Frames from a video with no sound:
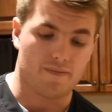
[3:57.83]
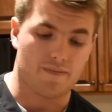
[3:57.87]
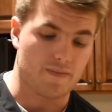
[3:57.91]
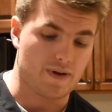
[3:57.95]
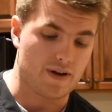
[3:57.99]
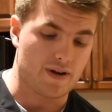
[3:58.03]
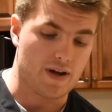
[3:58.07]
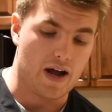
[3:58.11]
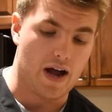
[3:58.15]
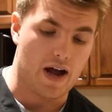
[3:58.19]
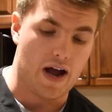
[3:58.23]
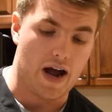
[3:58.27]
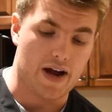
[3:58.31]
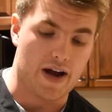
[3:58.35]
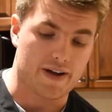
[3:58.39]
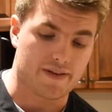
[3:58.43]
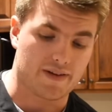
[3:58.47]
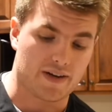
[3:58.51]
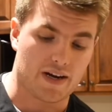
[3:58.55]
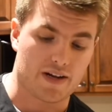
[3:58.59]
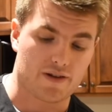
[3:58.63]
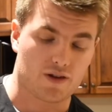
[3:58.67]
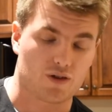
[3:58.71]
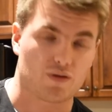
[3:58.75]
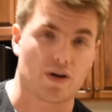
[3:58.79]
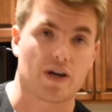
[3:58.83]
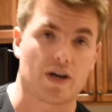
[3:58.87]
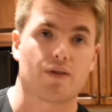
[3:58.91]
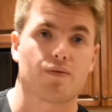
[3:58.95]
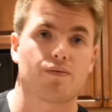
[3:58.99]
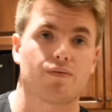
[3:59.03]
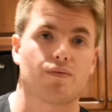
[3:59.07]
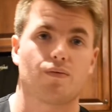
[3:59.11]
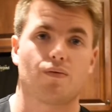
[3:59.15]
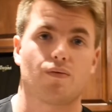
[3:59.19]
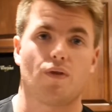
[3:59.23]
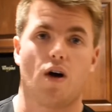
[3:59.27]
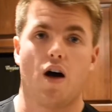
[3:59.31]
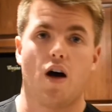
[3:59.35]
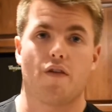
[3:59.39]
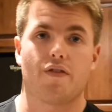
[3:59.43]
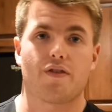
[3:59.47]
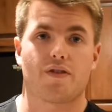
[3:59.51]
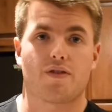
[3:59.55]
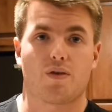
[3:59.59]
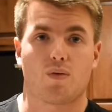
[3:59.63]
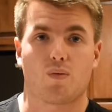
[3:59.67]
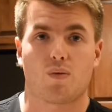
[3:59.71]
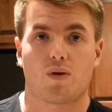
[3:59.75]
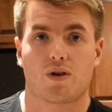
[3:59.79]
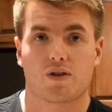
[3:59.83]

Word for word: has I see it as a great office and